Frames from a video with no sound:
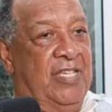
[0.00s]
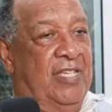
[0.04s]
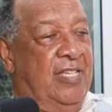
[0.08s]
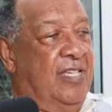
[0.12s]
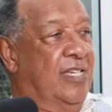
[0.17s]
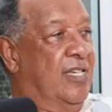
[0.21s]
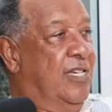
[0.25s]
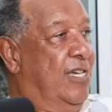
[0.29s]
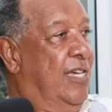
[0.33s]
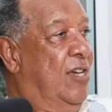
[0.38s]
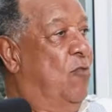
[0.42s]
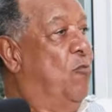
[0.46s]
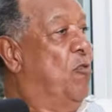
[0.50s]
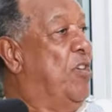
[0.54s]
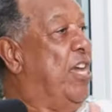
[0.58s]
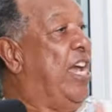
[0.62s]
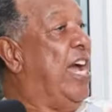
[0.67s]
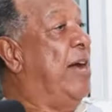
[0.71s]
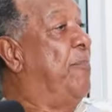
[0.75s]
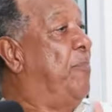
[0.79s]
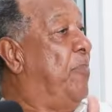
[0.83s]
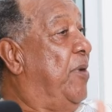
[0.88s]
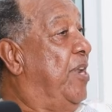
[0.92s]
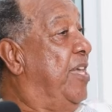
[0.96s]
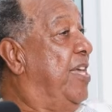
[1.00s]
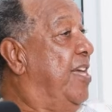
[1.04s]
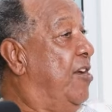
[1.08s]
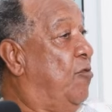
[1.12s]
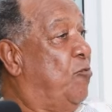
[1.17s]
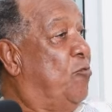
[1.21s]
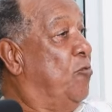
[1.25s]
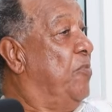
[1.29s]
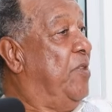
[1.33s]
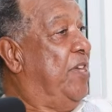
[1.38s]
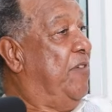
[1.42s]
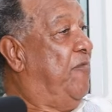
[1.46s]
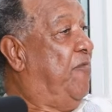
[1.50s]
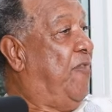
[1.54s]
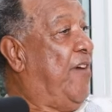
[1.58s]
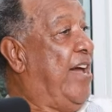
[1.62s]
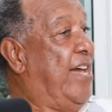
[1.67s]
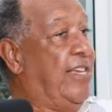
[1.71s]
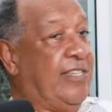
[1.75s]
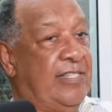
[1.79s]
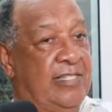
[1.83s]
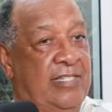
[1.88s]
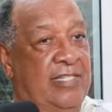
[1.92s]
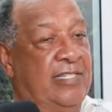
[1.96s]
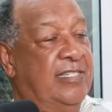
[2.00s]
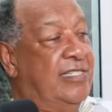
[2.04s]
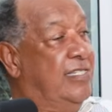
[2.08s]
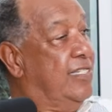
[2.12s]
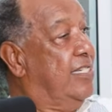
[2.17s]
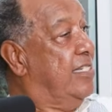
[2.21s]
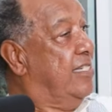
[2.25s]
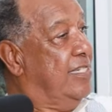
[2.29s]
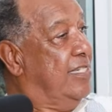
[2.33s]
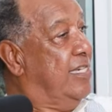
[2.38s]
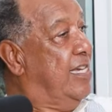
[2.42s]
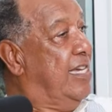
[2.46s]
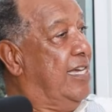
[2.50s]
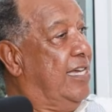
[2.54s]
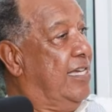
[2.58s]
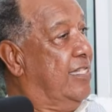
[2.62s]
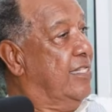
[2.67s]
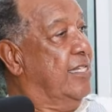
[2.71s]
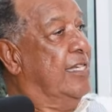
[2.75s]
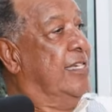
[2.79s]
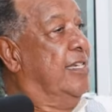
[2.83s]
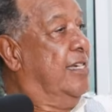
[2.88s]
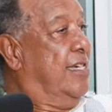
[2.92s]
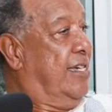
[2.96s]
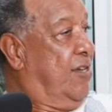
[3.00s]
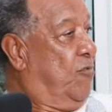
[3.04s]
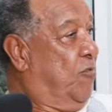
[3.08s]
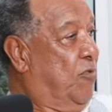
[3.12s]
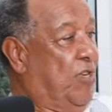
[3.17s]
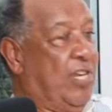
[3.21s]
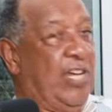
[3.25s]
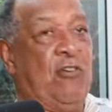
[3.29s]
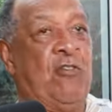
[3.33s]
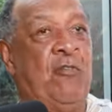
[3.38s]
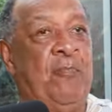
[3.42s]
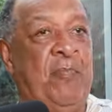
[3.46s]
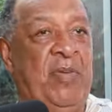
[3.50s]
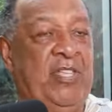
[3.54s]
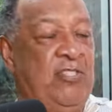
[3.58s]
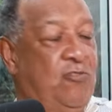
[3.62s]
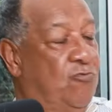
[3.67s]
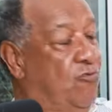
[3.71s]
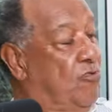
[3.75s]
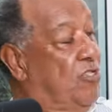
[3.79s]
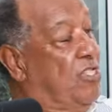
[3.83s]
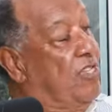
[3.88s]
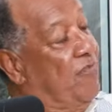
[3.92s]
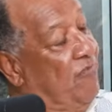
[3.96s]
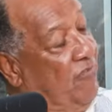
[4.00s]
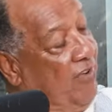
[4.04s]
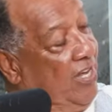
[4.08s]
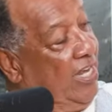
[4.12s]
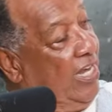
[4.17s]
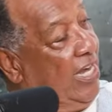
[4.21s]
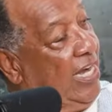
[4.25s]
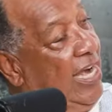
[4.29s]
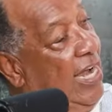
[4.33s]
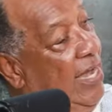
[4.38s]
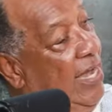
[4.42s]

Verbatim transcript: Grow. And we have players who be five, six years, and we recommend to different